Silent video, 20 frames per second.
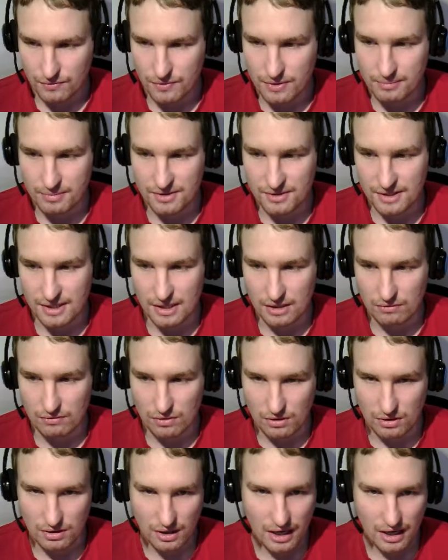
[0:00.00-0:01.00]
represent
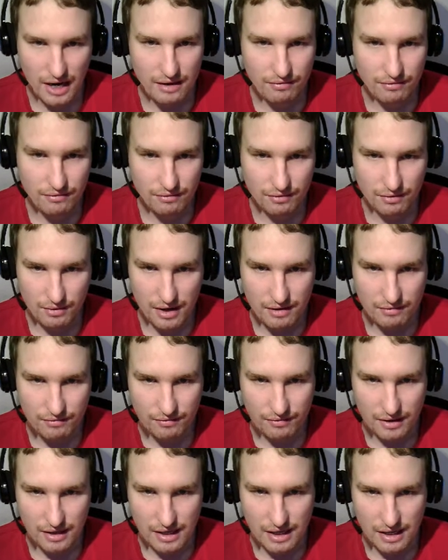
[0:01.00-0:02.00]
one
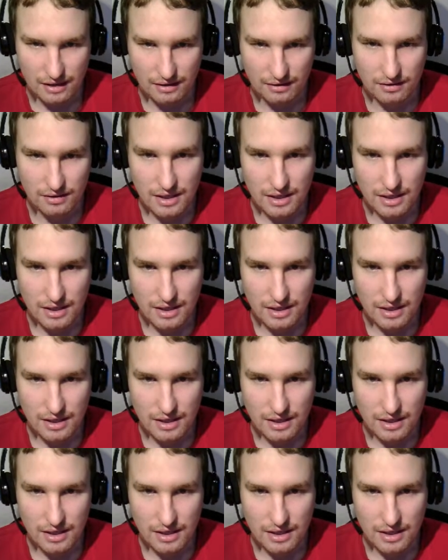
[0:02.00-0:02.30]
graph, and